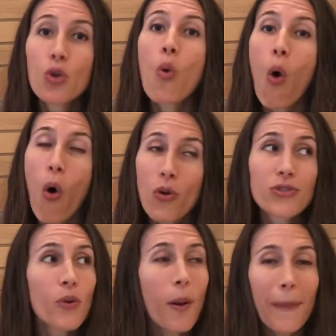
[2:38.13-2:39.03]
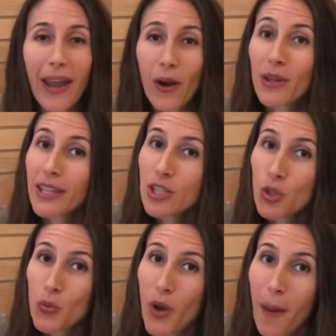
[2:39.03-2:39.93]
who also apparently
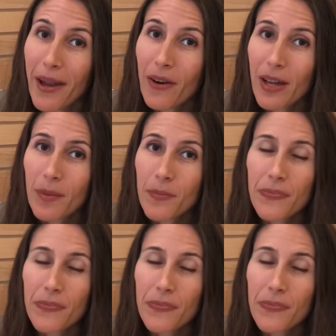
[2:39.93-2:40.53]
do not marry.